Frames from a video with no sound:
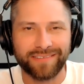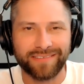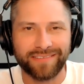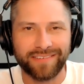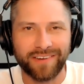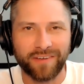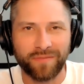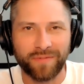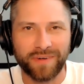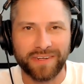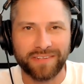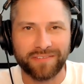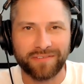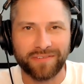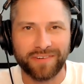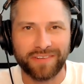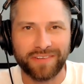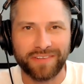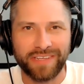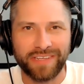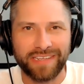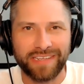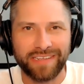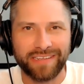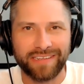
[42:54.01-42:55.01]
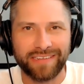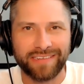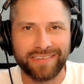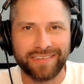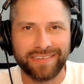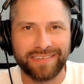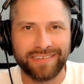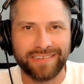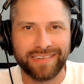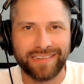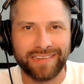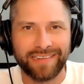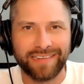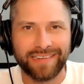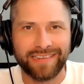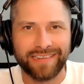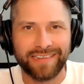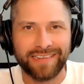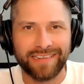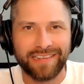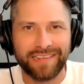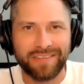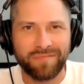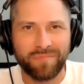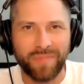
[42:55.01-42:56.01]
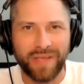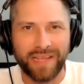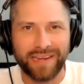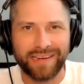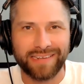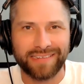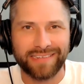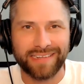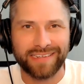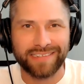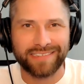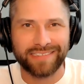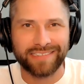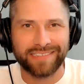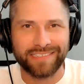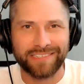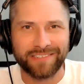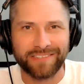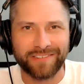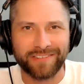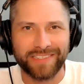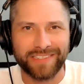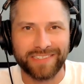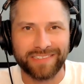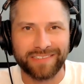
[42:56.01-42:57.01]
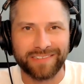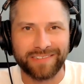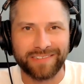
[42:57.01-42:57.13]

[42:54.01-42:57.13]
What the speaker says: Nobody's really paying attention to it.